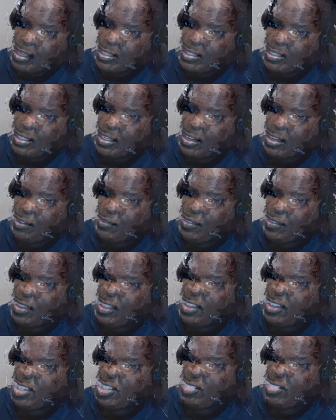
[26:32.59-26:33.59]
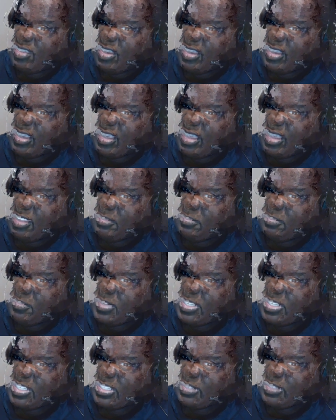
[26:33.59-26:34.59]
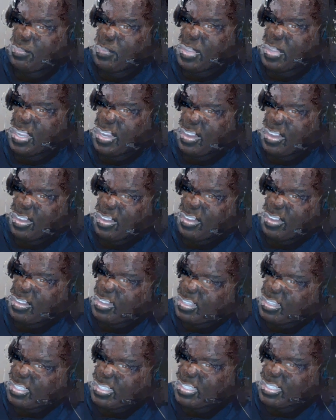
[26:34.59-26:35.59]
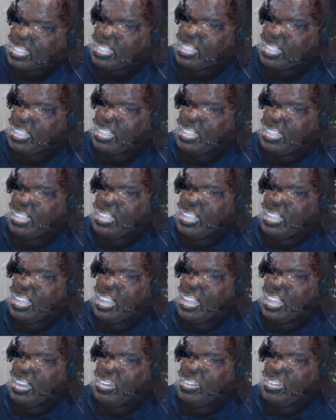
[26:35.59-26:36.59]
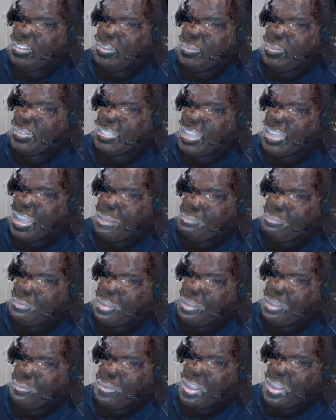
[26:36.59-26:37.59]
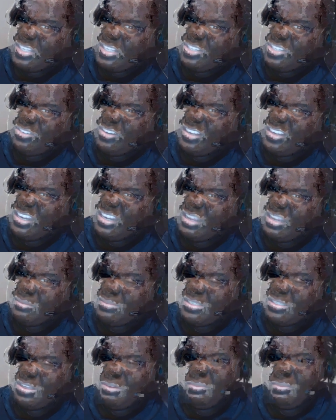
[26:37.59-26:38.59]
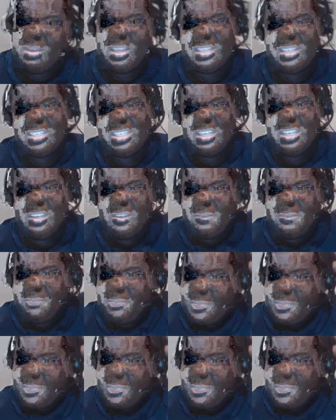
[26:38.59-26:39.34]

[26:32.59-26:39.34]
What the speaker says: It's looking really shrunk up, which is weird because I don't know what's happening, why it's shrinking up so much.